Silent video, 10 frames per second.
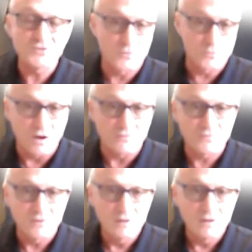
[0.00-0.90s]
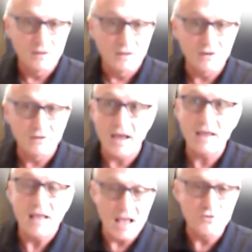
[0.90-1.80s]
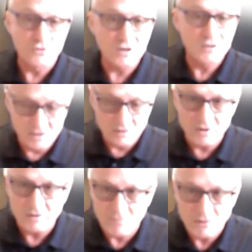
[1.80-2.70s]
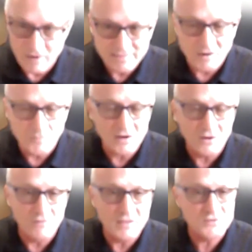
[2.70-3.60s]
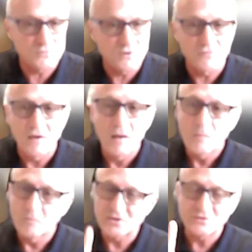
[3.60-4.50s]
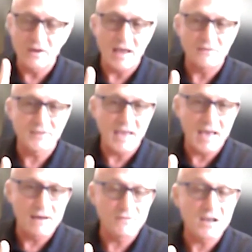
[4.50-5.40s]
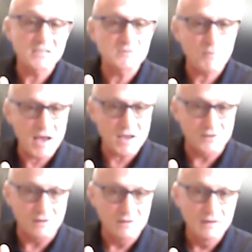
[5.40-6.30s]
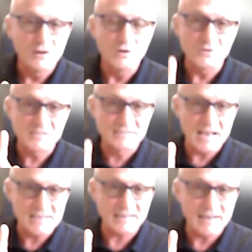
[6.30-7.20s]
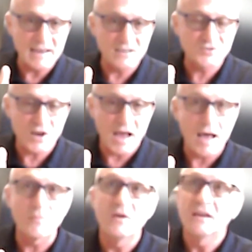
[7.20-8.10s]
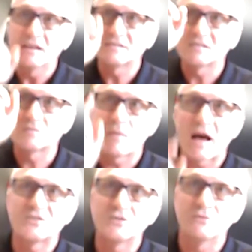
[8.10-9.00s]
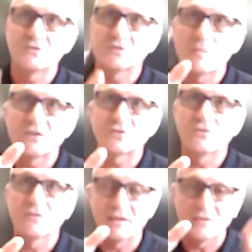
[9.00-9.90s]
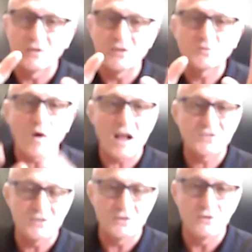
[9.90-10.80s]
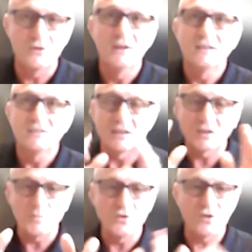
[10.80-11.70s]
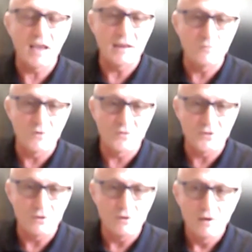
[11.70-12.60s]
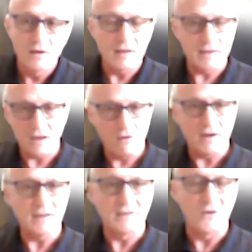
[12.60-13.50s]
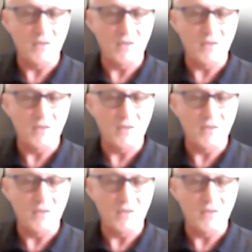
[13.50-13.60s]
of the roof, okay, and you could be right there bending over the edge of the roof, but you have to have a spotter whose designated job is to spot you, is to make sure that he's watching you and communicating with you. I'm like, oh, I didn't know